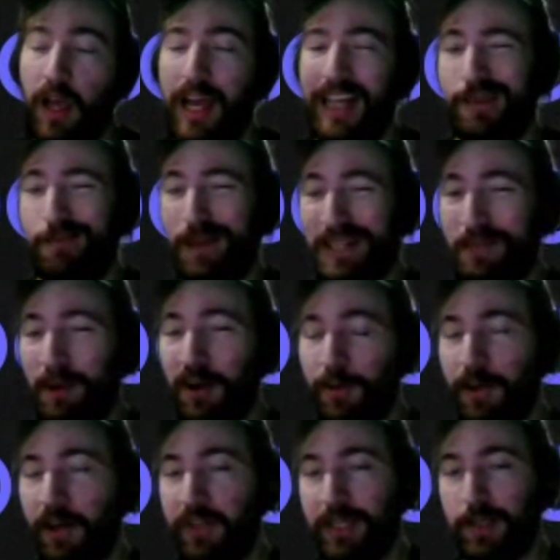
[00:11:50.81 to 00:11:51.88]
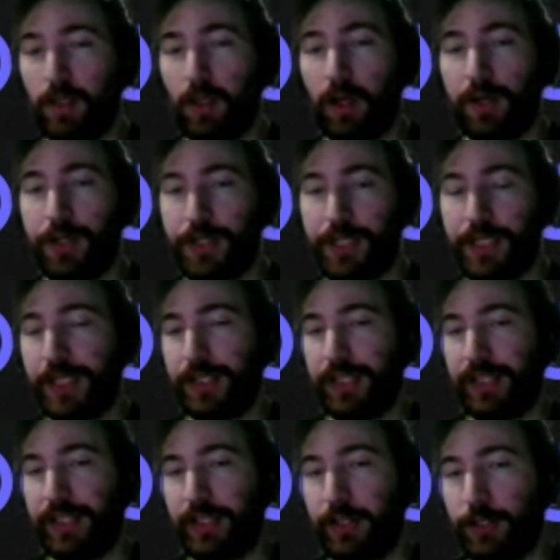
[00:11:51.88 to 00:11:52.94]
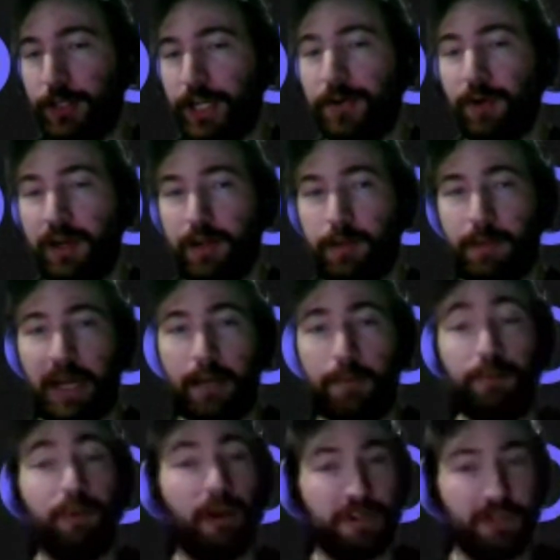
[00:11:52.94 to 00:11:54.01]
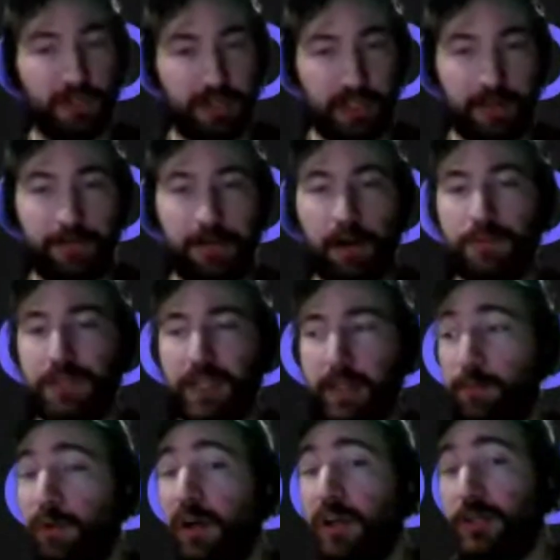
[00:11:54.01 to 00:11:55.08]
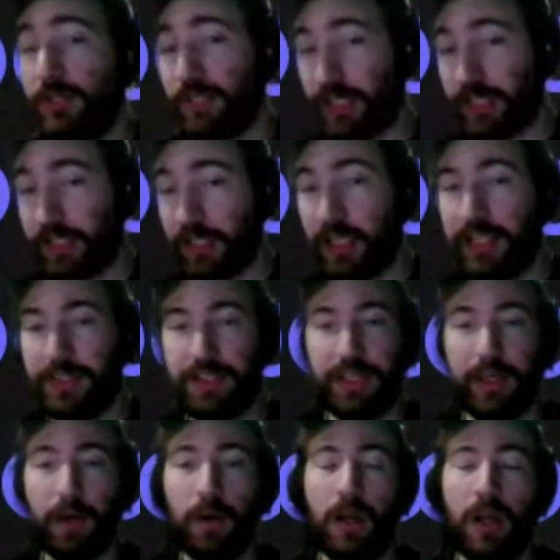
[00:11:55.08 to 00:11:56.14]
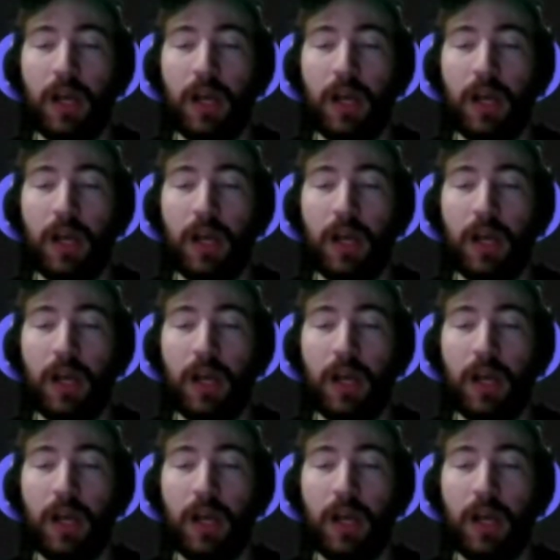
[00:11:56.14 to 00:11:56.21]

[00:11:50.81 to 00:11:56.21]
And the best part about these large data sets that are generated by projects like FarmScent, projects like Silencio,